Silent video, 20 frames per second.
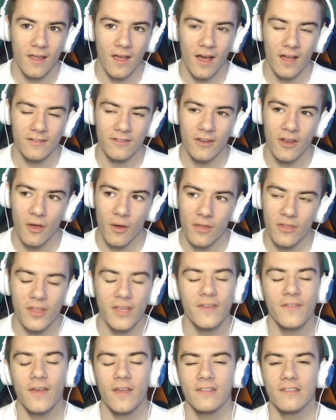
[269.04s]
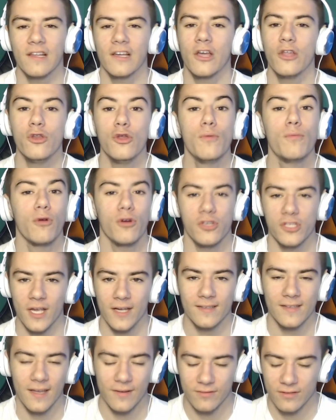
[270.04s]
I don't know, I think of it as like a new
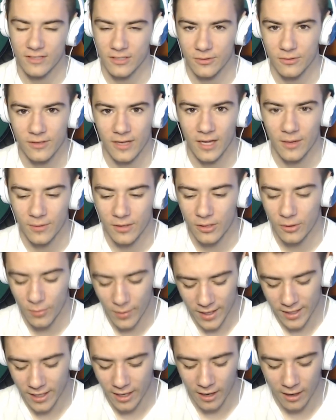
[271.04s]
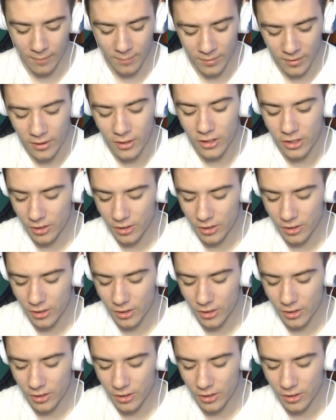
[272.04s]
project every single day, where you wake up,